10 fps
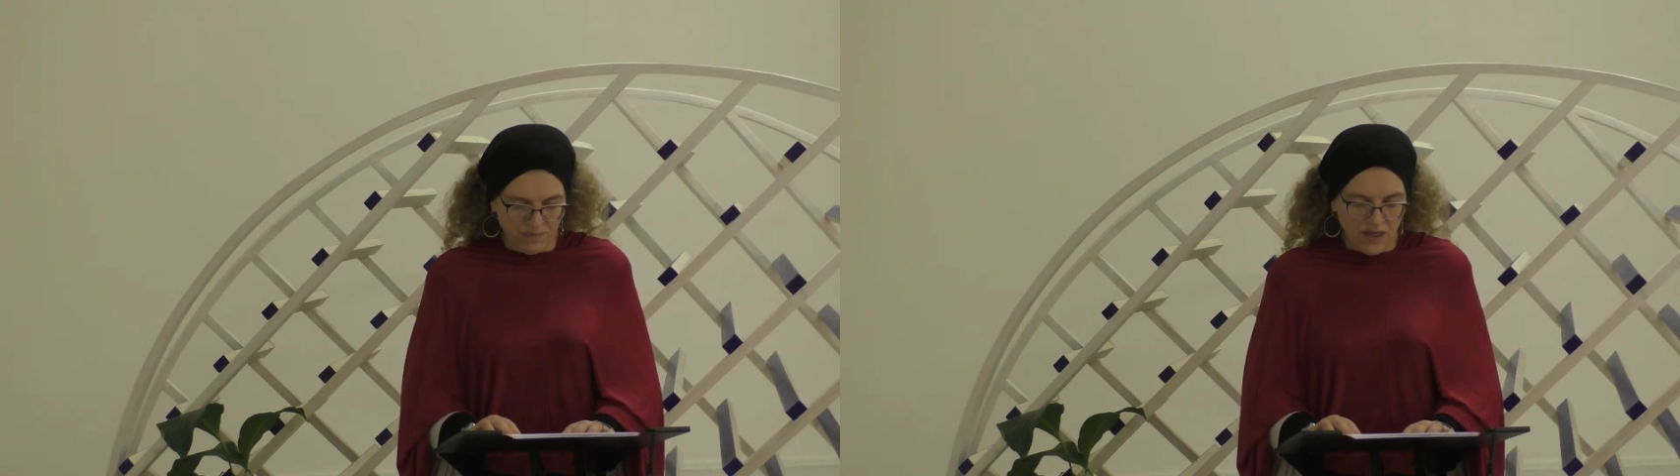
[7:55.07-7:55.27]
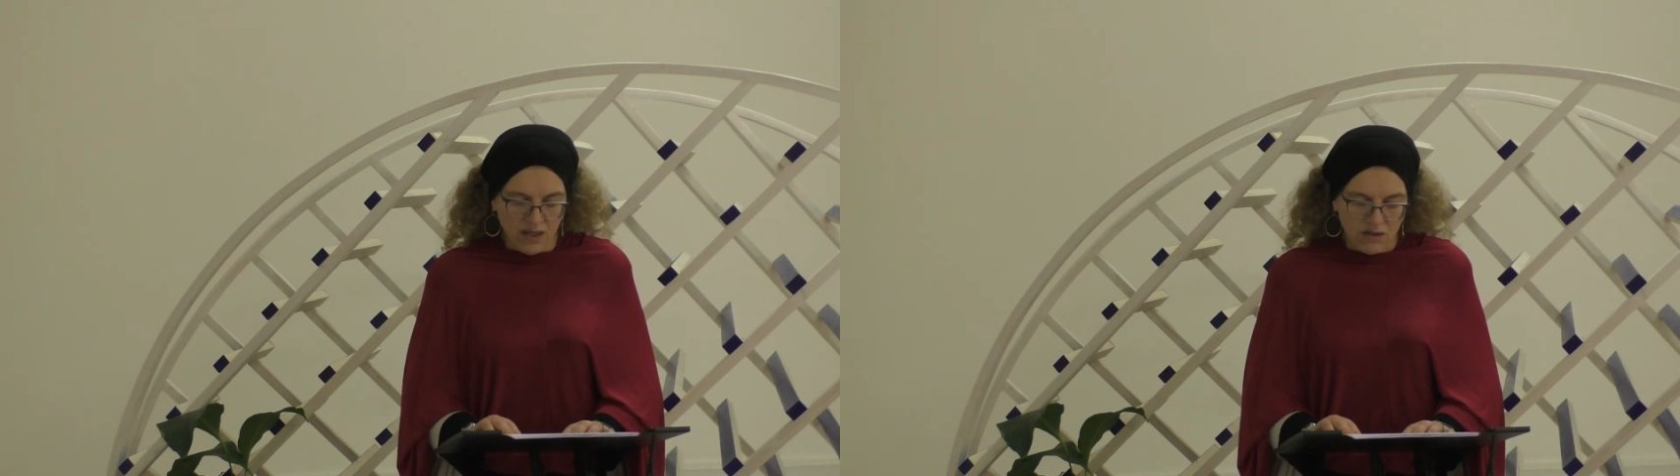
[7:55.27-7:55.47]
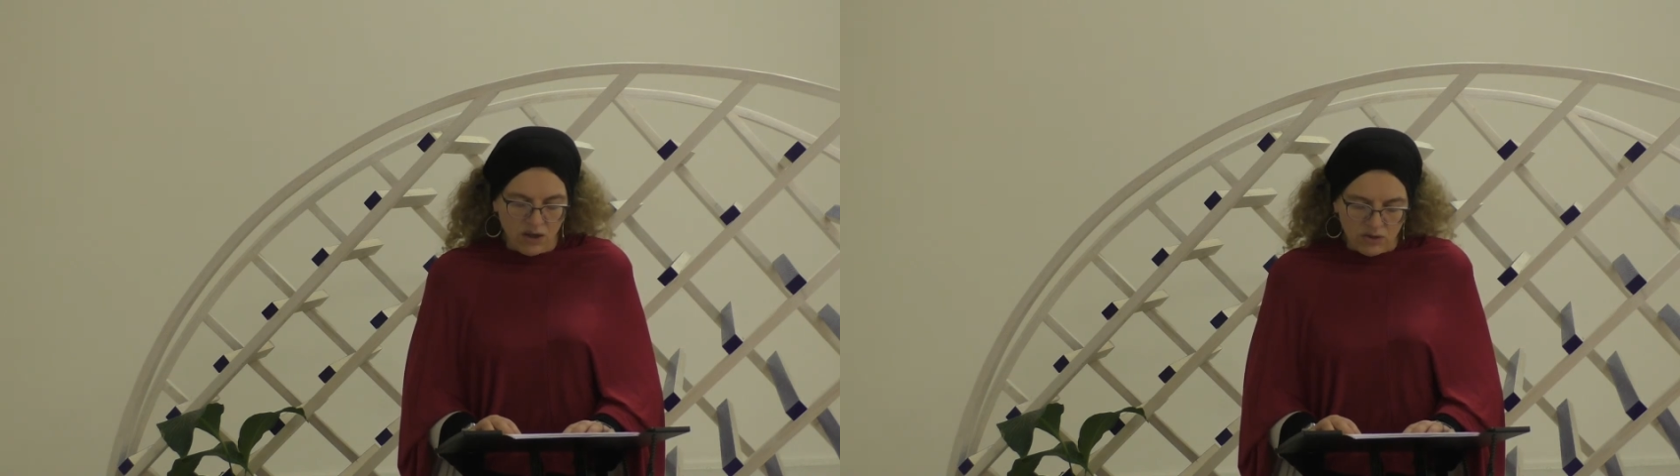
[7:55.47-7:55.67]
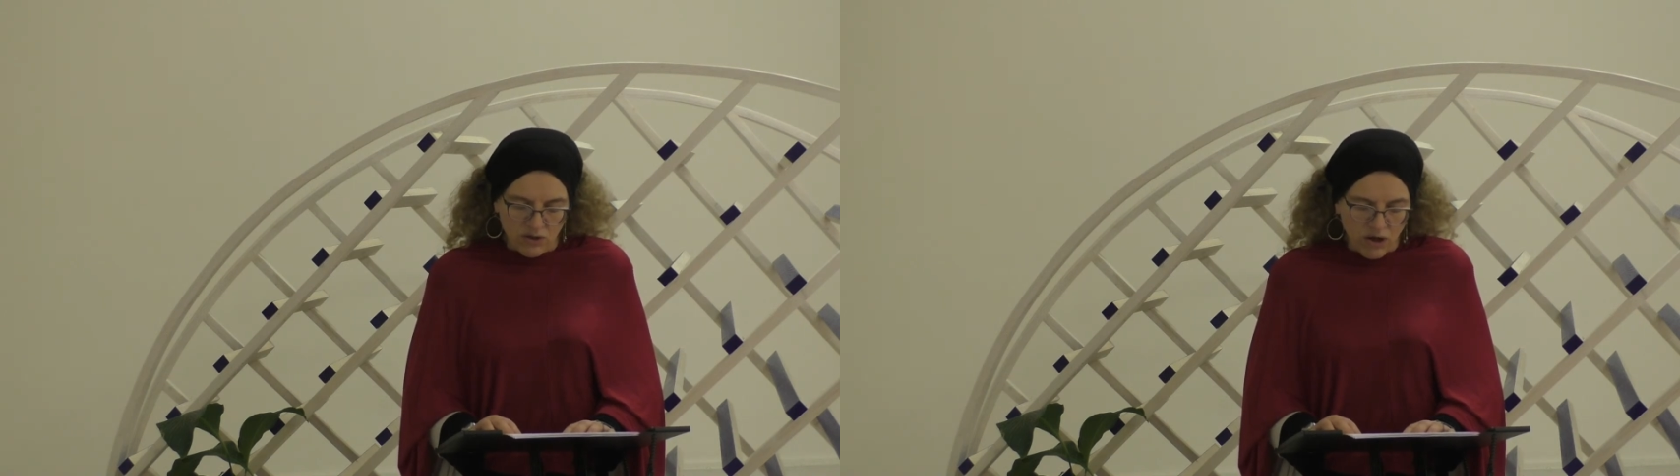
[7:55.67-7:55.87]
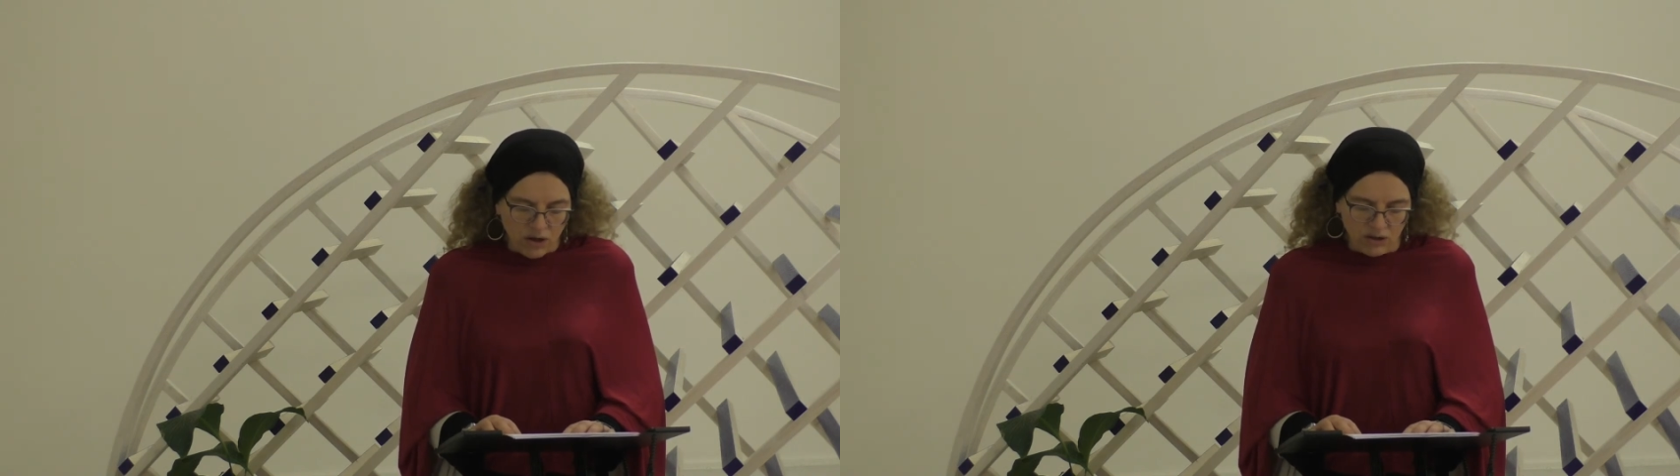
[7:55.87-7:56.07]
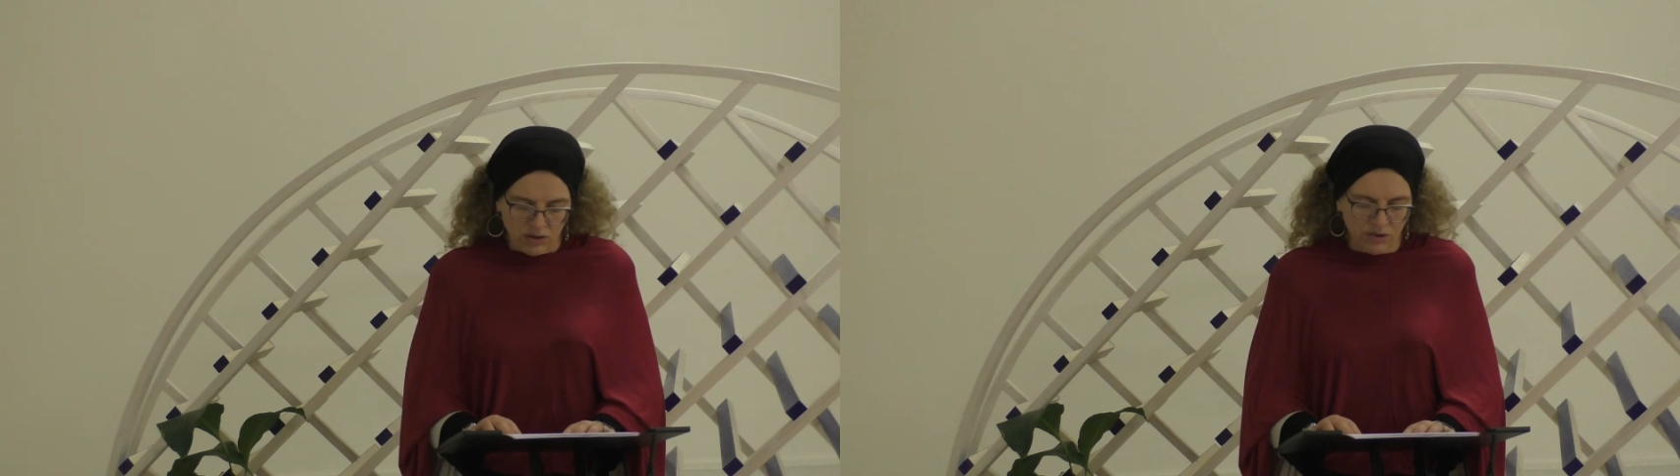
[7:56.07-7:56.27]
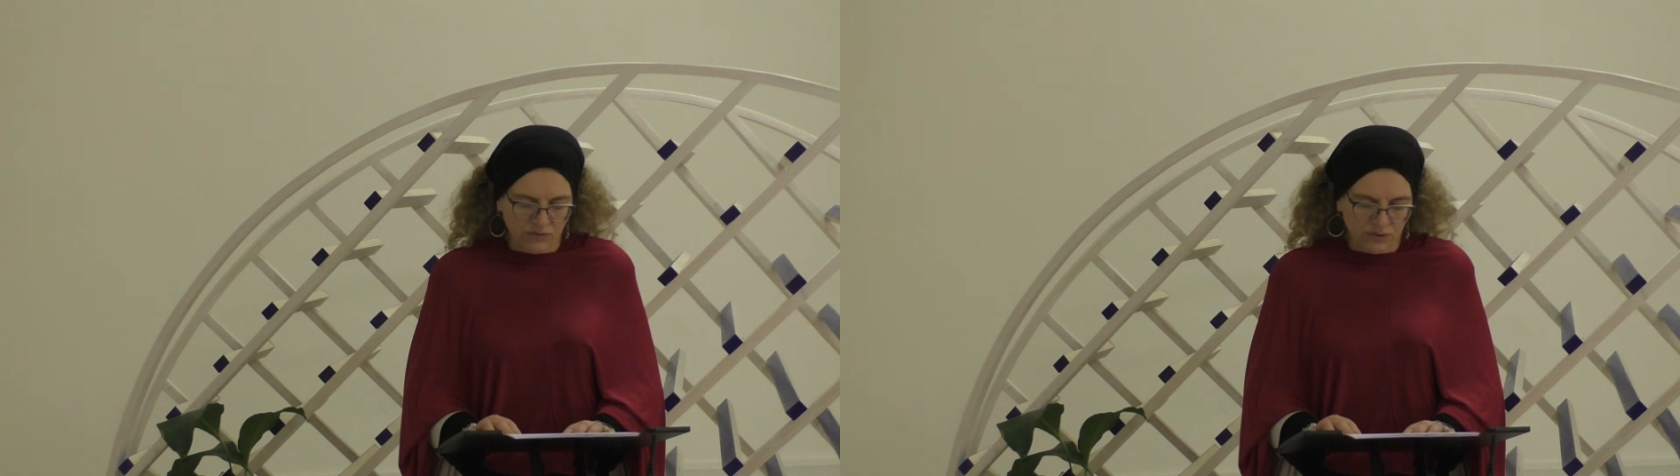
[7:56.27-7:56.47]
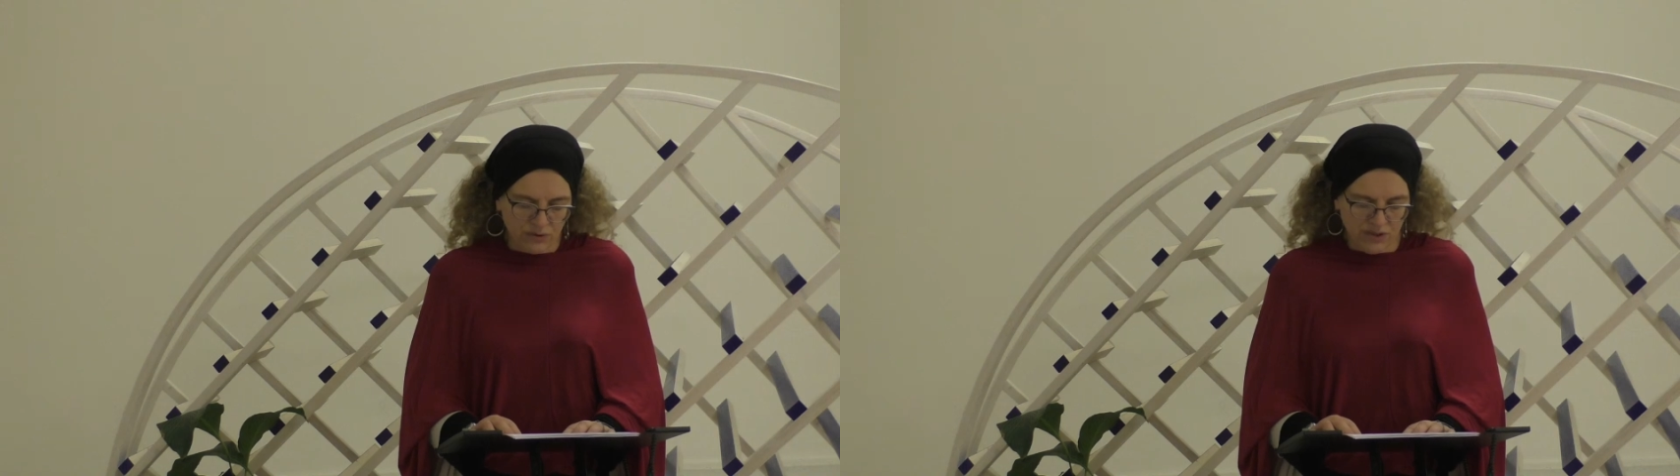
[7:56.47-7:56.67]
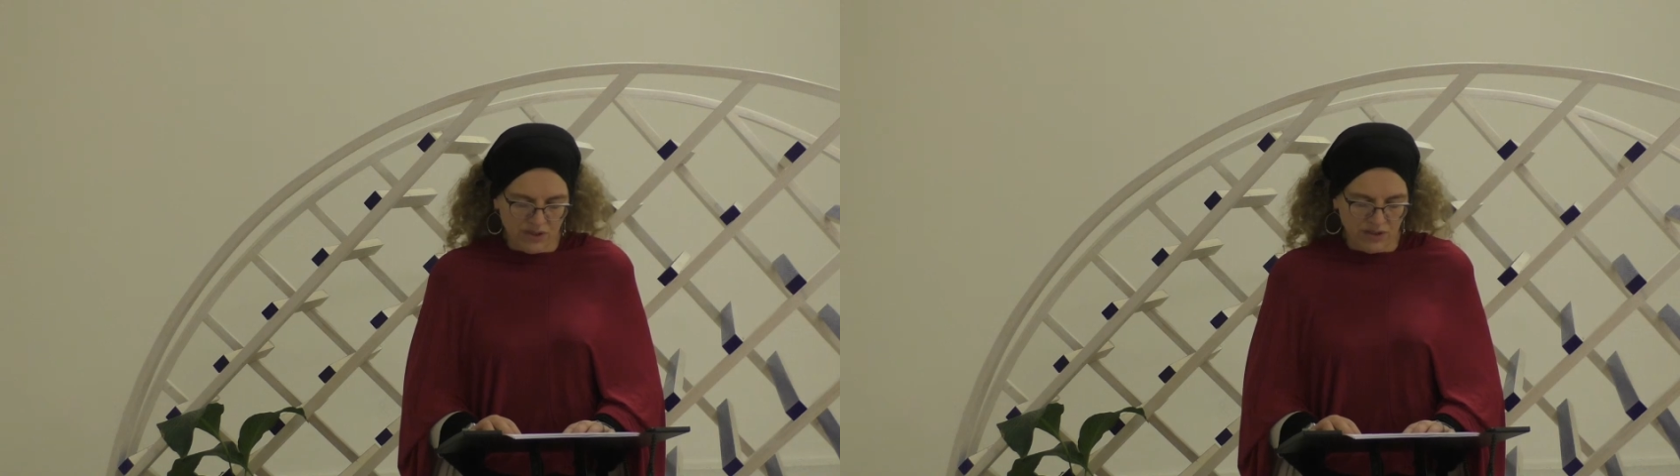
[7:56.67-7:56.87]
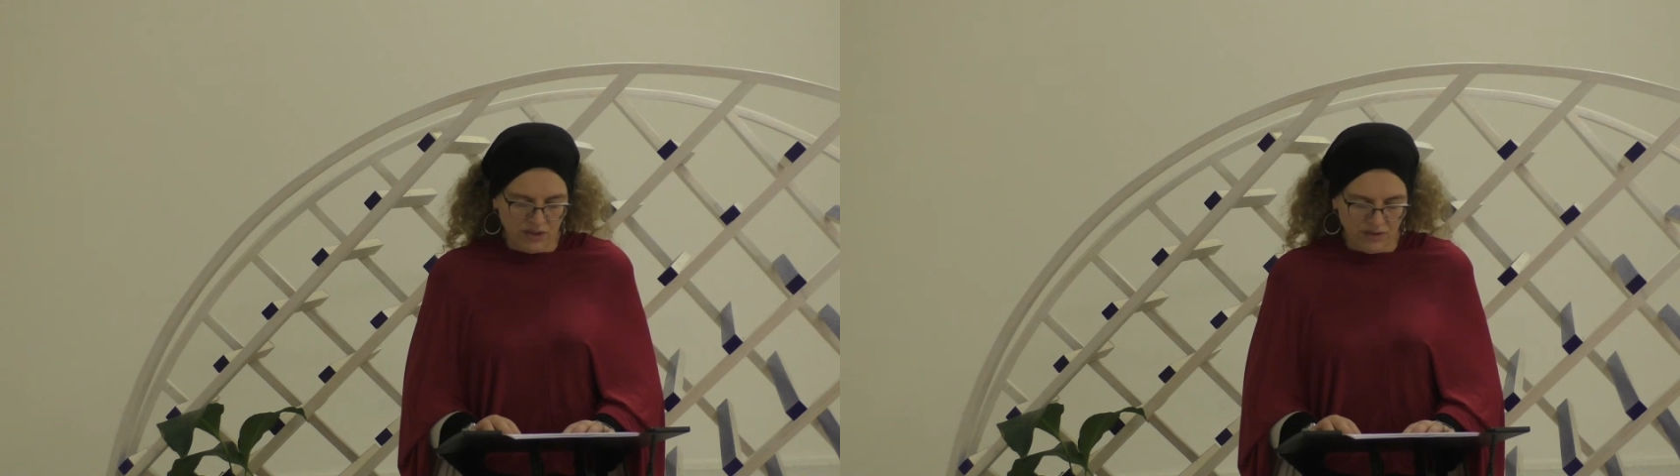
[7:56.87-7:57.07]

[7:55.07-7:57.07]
And not all, of course.